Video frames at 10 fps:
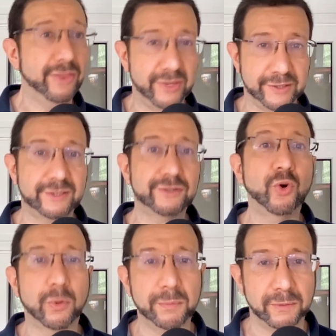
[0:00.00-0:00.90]
this is
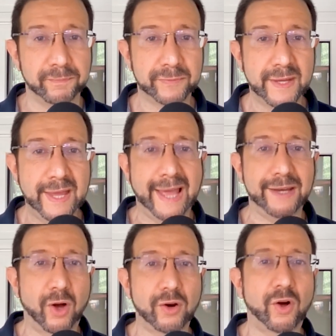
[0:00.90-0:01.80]
normal. And
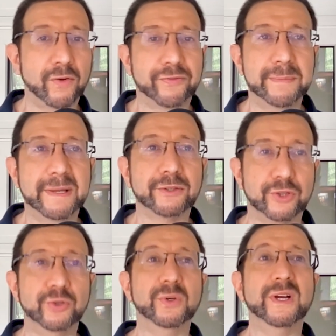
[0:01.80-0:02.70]
not all females
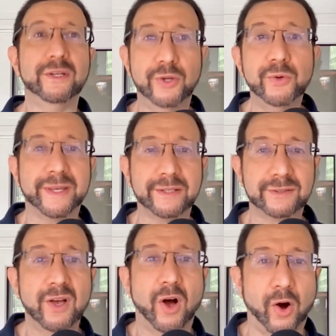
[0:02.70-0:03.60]
who do
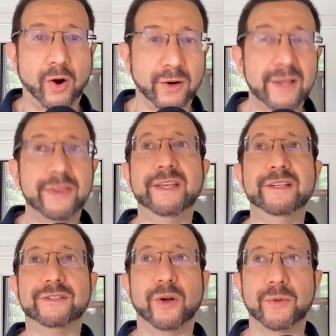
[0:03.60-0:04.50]
this are
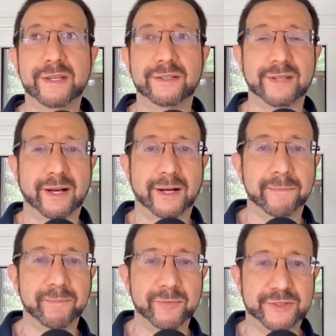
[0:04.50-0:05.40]
these
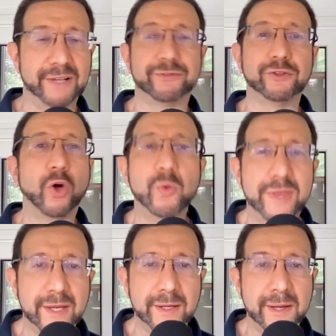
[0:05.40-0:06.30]

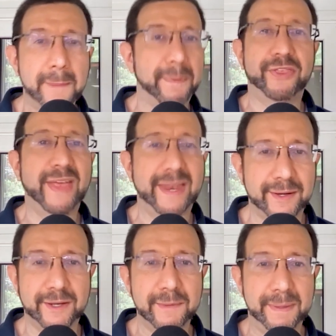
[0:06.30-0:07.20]
self-loathing,
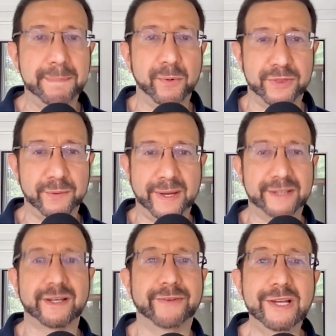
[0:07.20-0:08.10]
pathetic people without
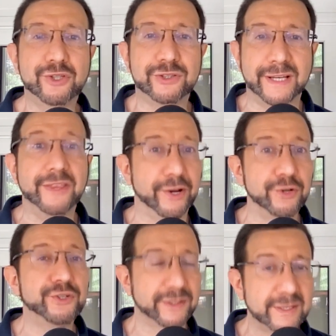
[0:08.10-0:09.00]
self-agency. They're
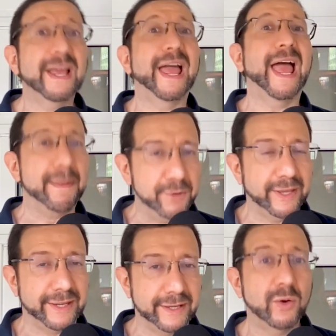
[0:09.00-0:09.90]
just
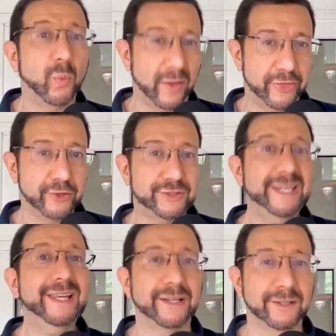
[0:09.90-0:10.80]
emulating what they're
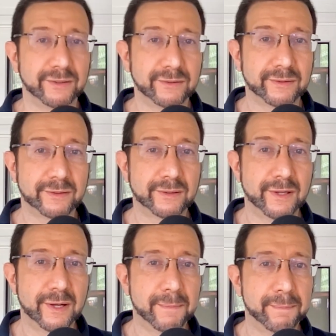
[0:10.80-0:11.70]
seeing.
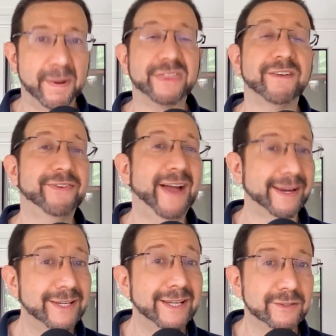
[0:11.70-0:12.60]
But the
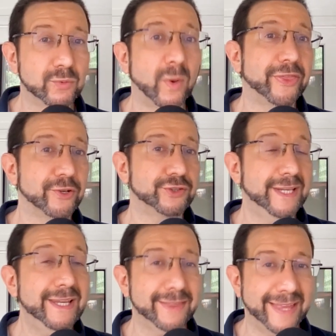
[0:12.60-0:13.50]
fact is, what they're
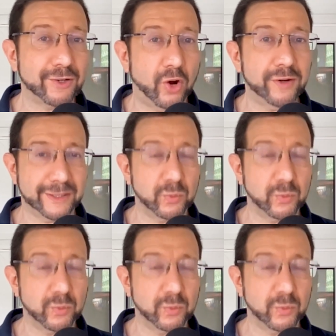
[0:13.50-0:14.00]
seeing, that context,